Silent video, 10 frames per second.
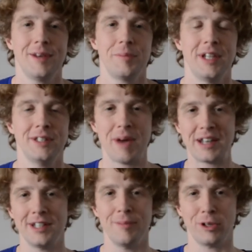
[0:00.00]
But in the
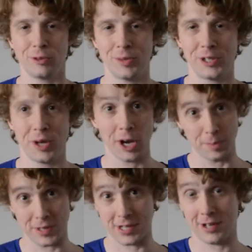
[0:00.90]
Madingley model, which we
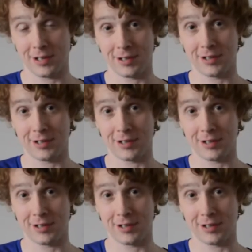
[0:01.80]
hope is a